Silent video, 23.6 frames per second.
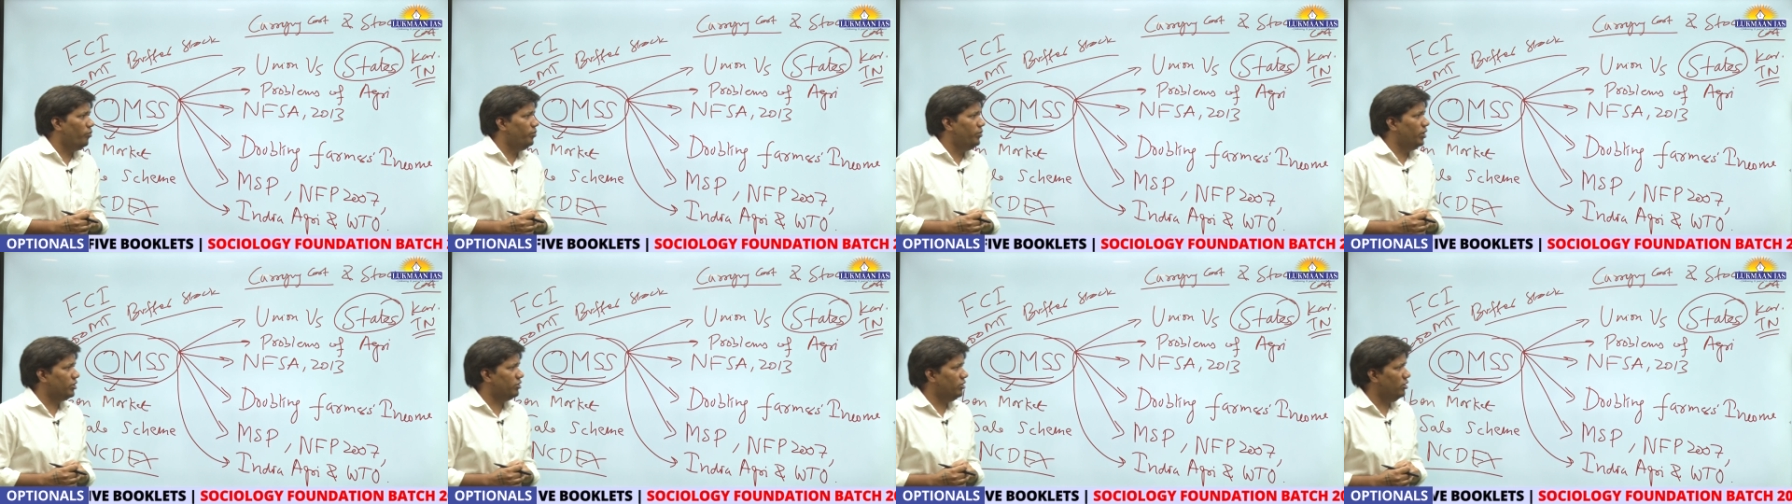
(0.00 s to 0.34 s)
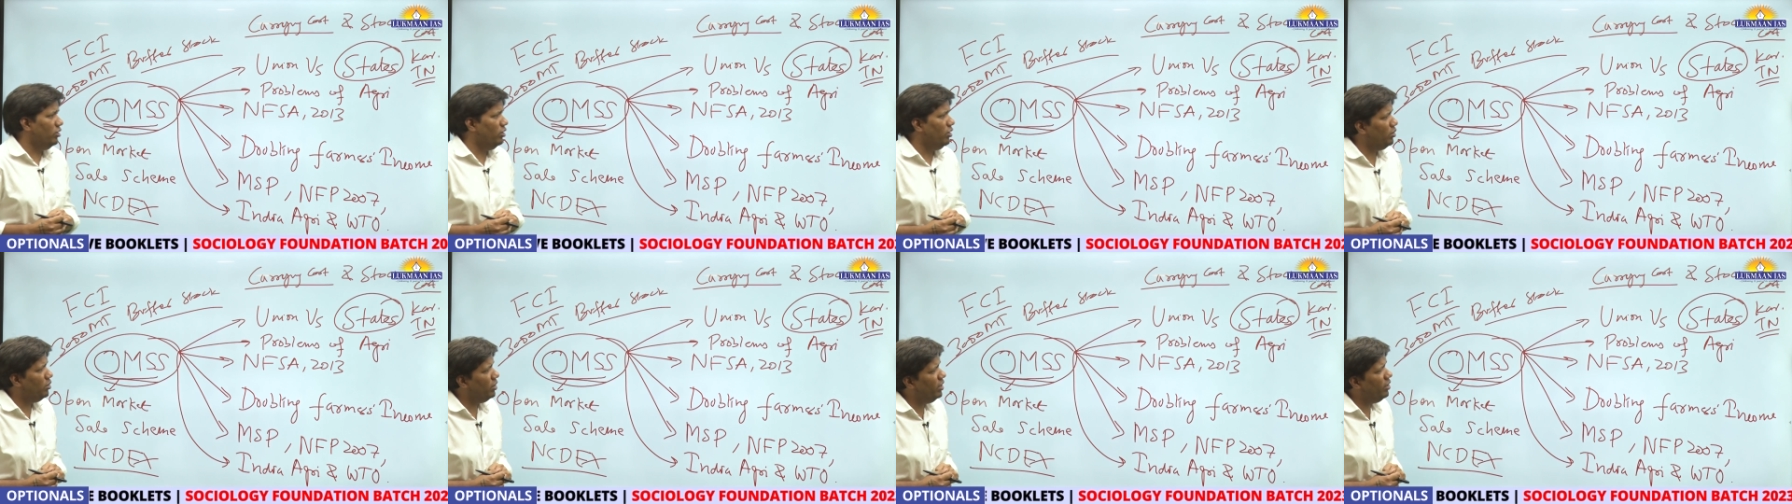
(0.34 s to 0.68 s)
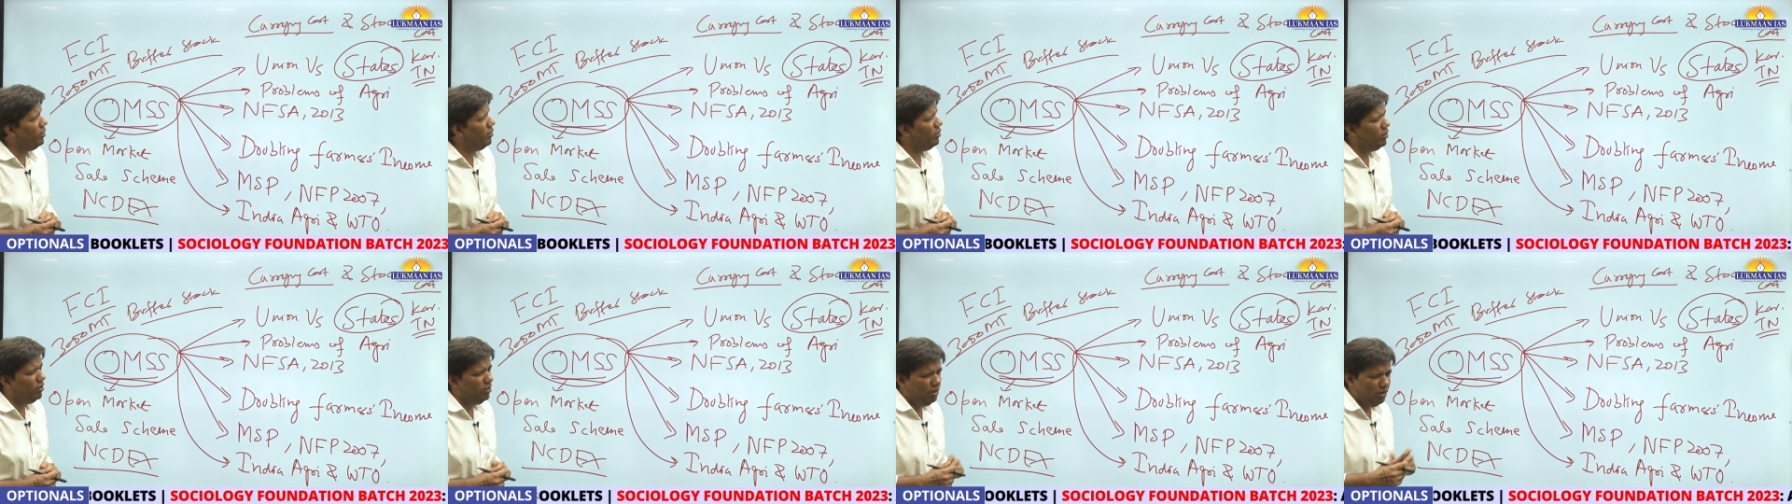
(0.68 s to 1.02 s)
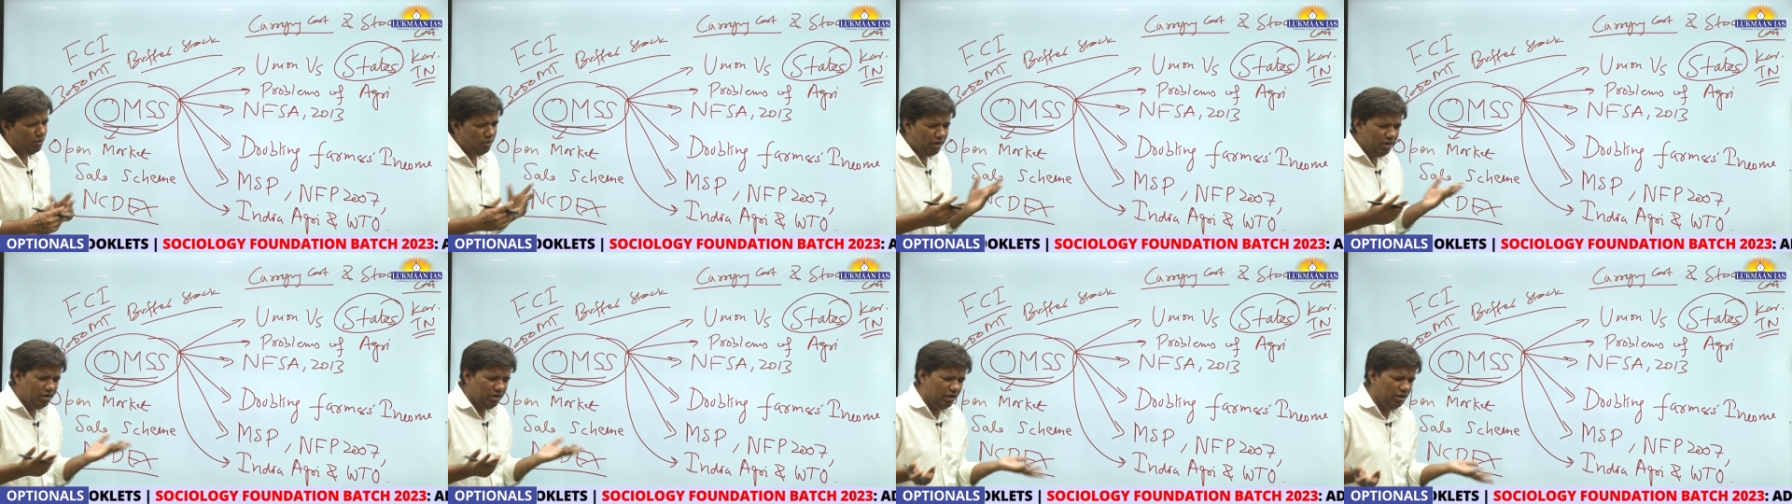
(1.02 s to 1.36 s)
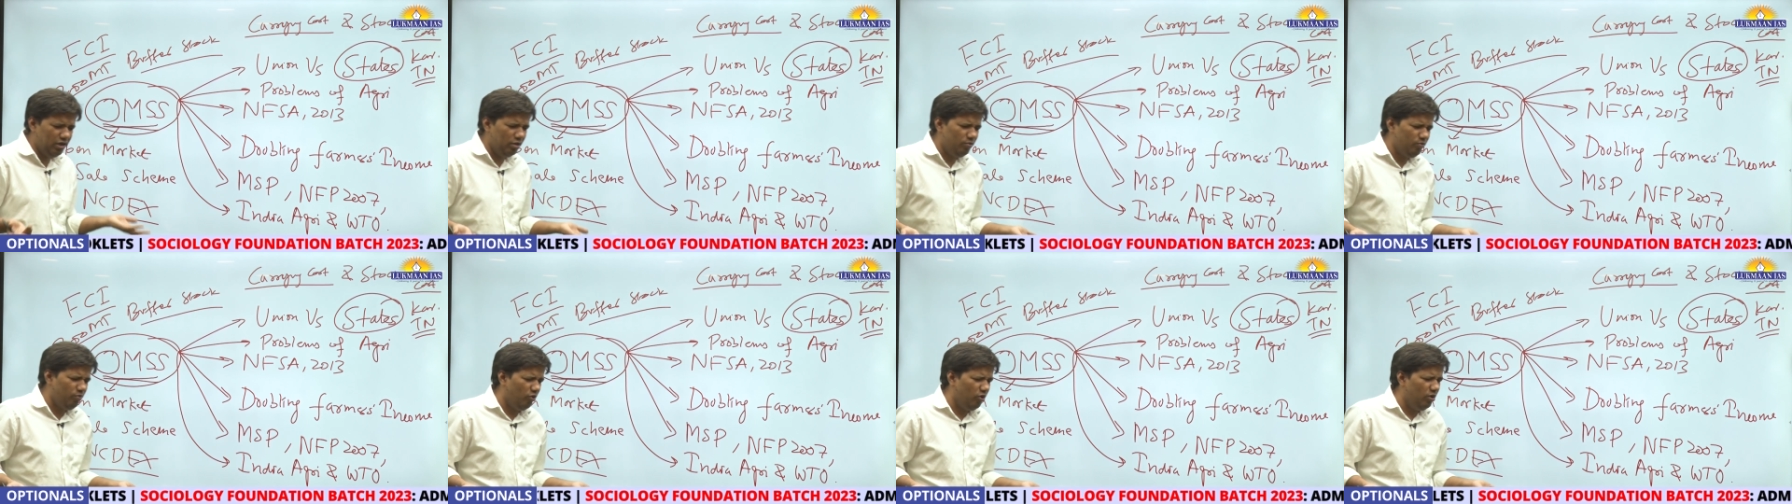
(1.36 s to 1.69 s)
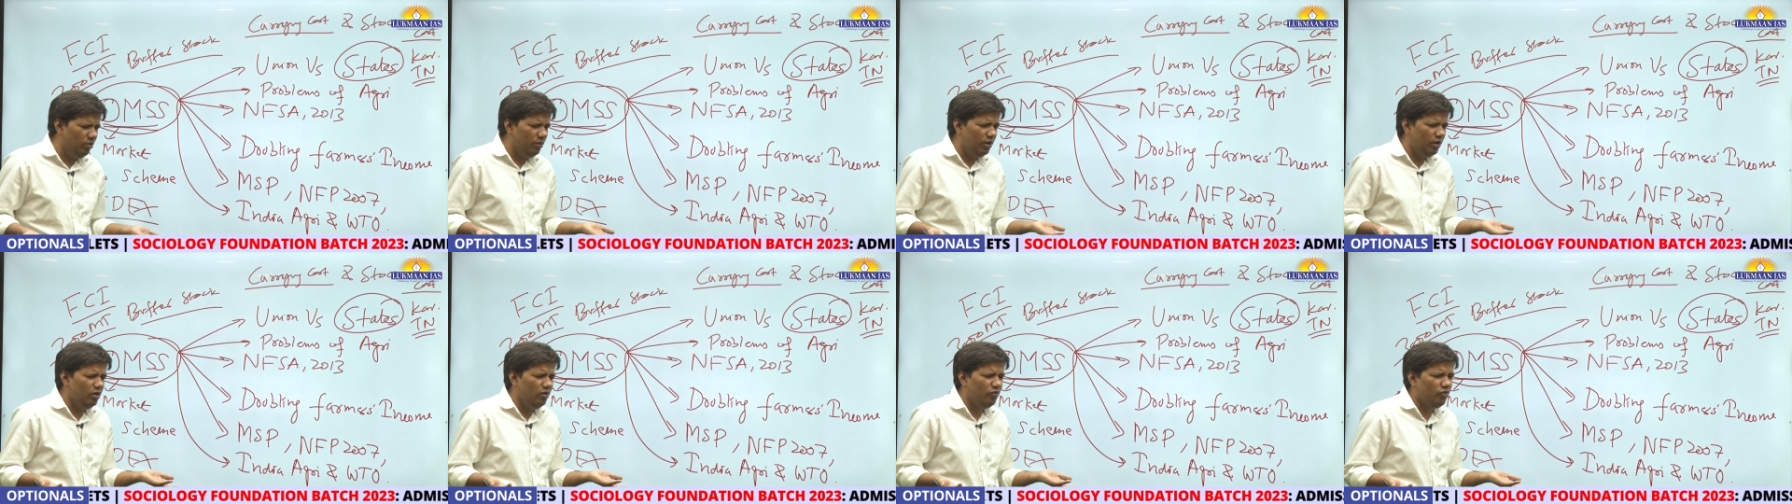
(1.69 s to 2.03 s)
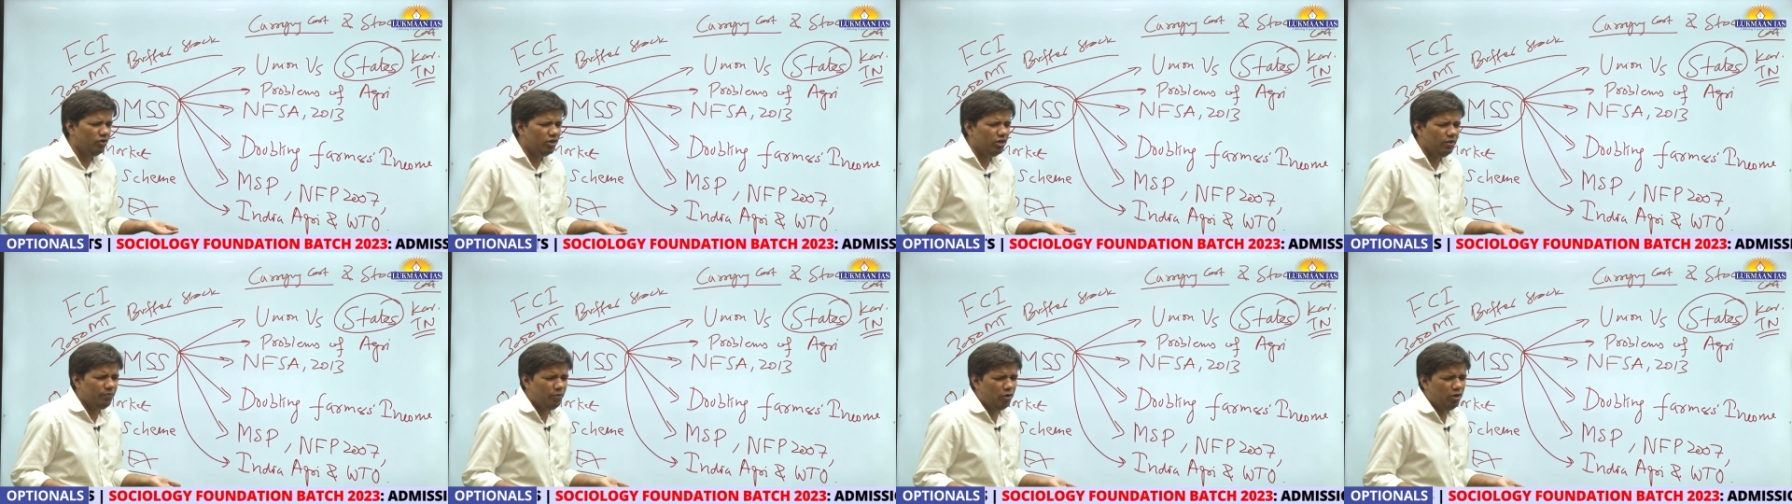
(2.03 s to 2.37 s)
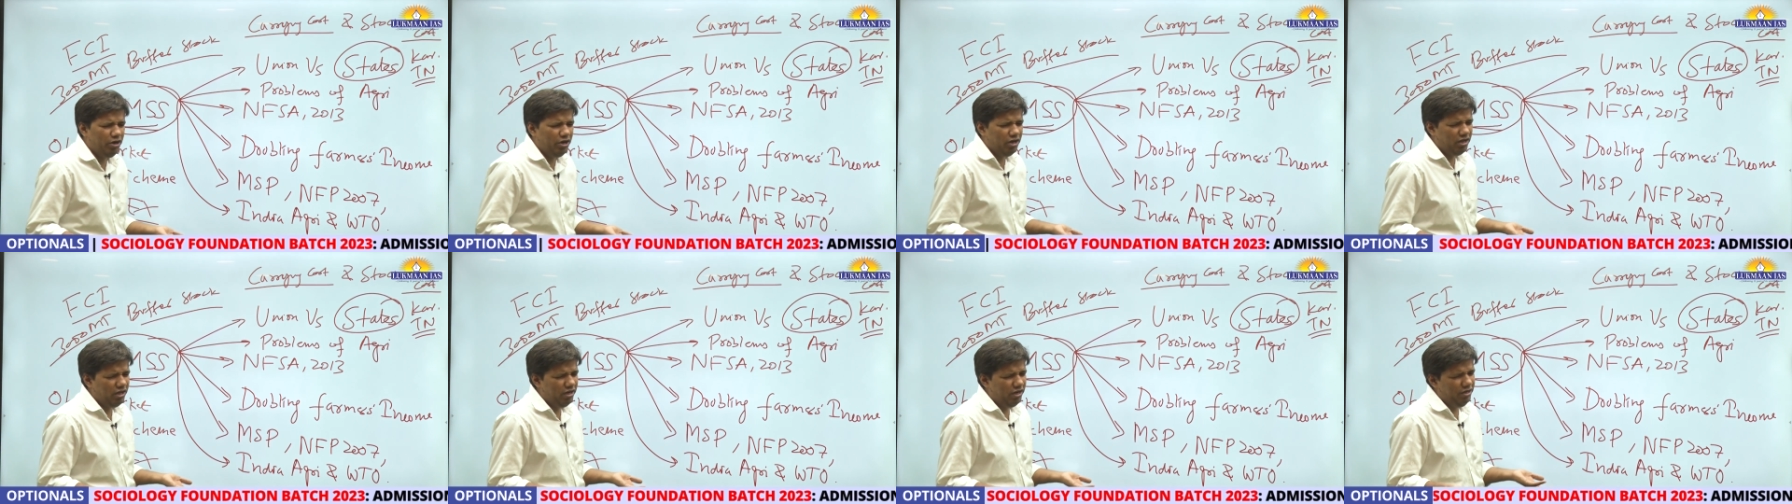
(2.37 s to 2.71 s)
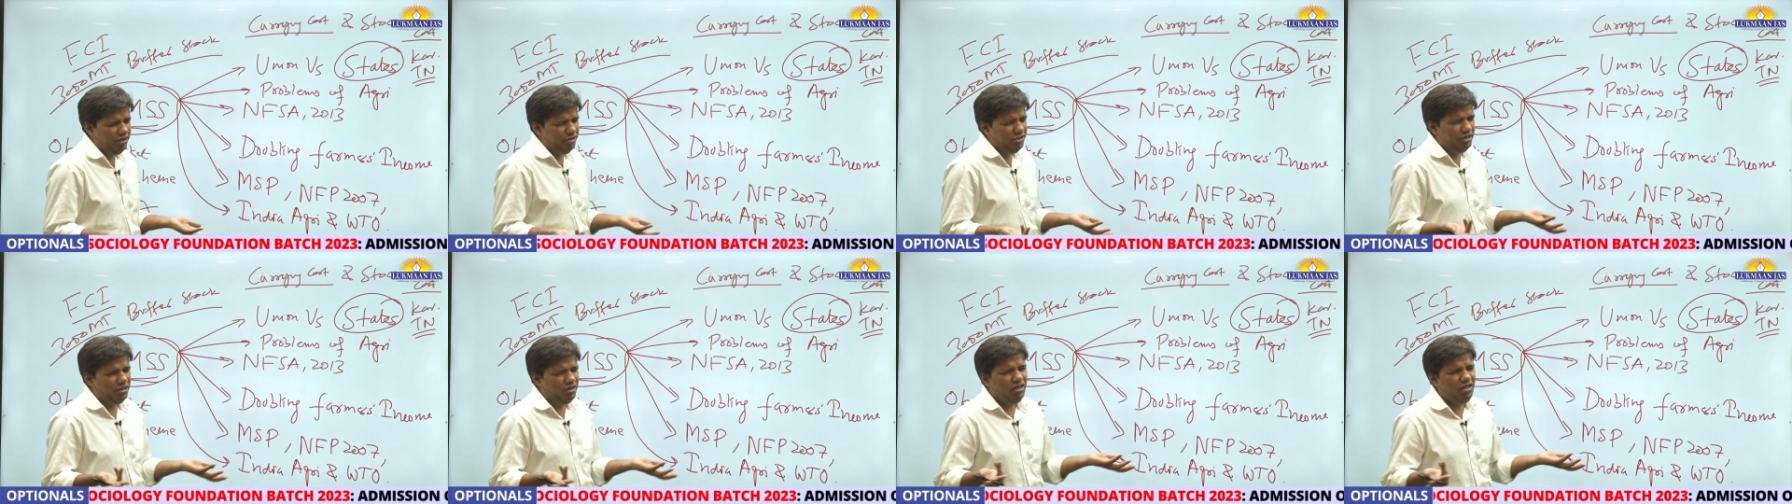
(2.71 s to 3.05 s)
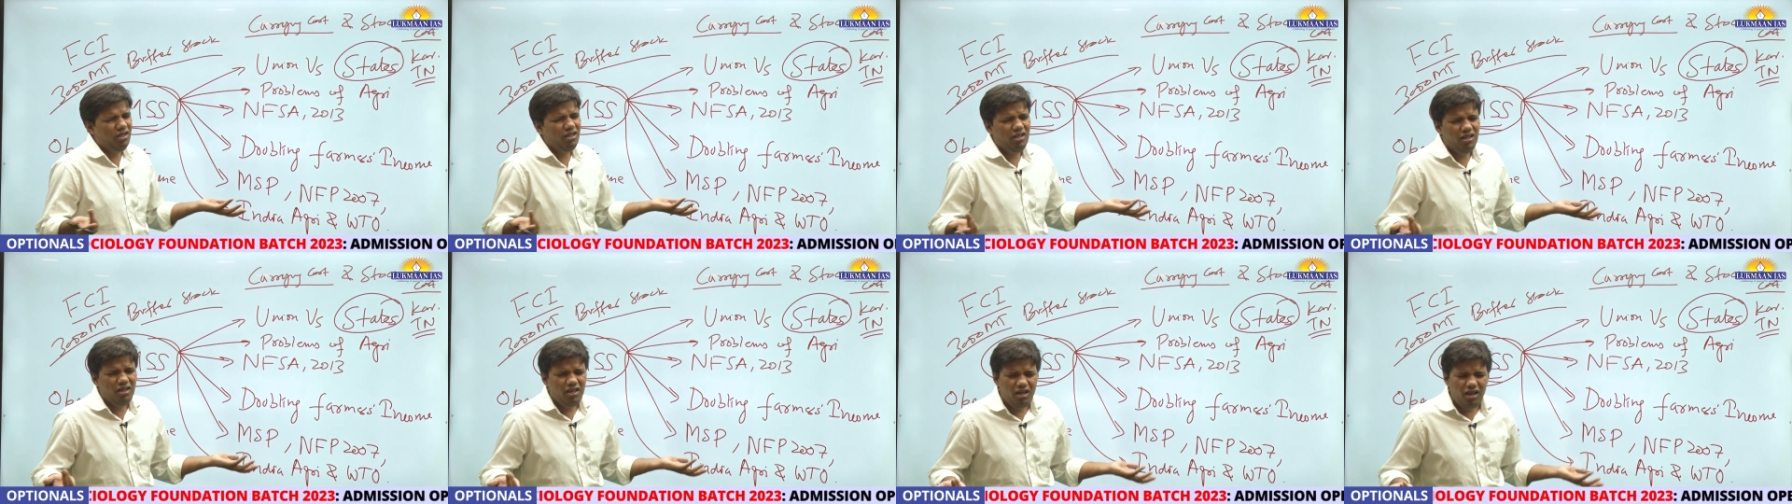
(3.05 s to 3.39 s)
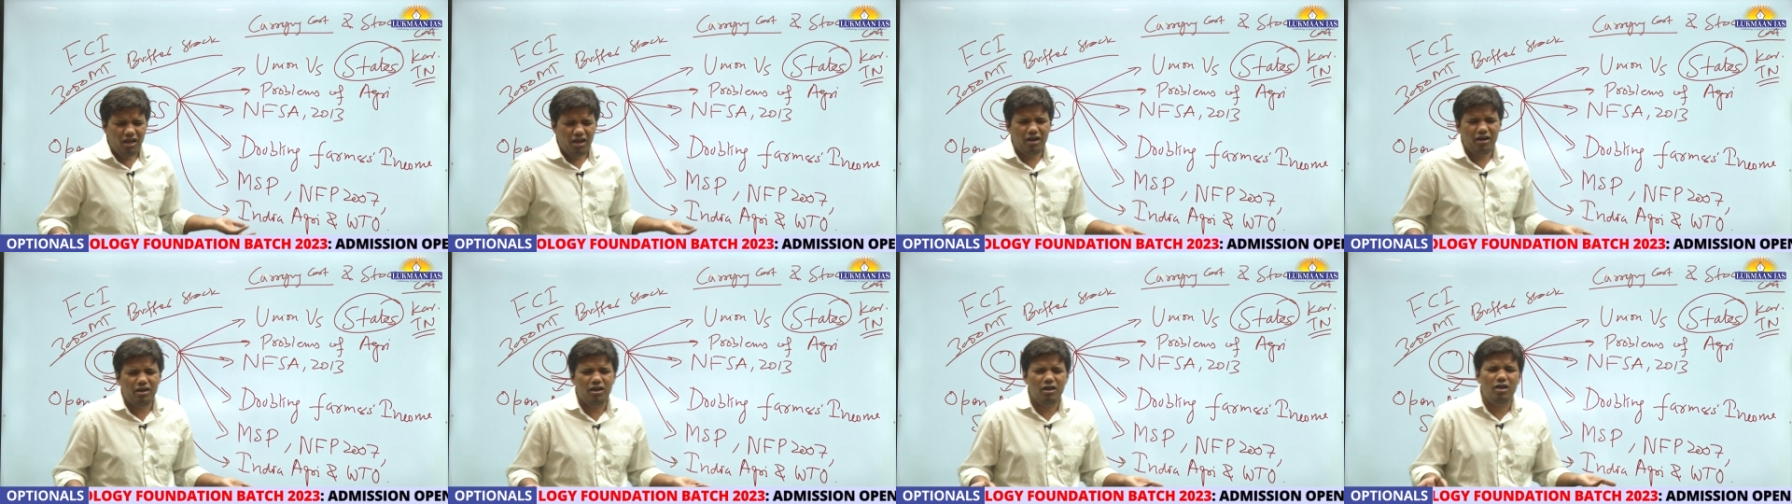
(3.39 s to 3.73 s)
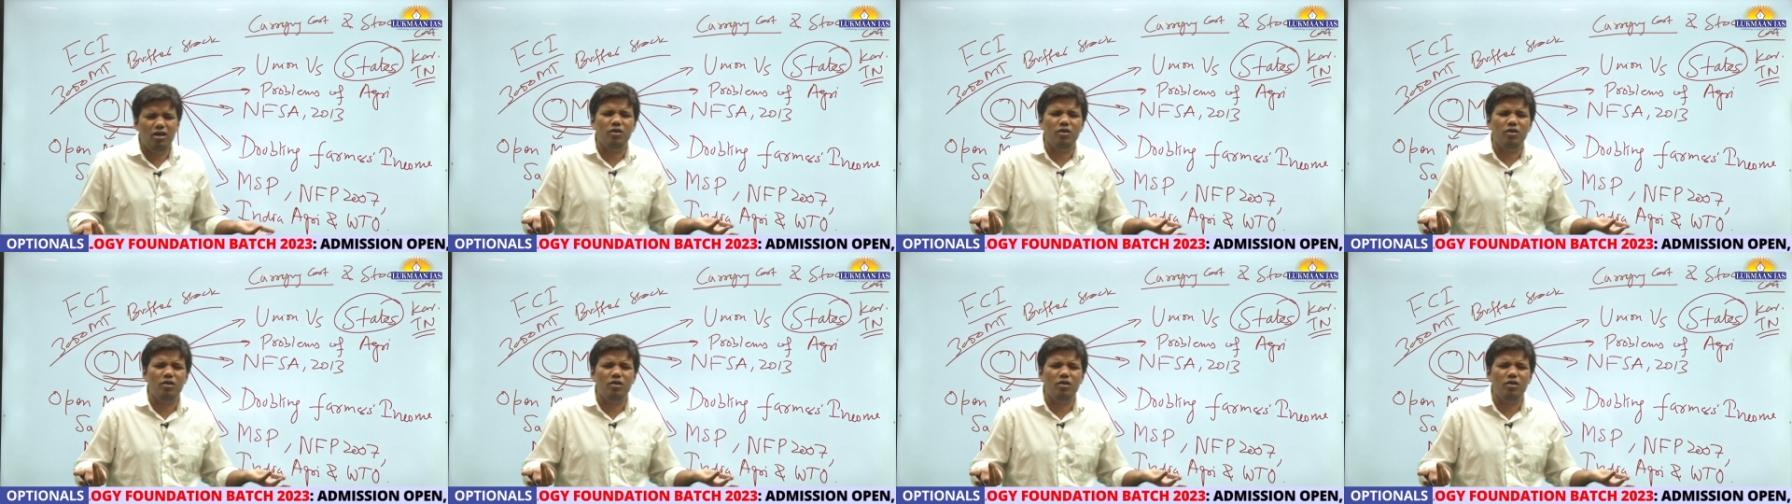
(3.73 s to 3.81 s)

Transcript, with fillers: objection. They said uh, they said it is primarily for the political region. And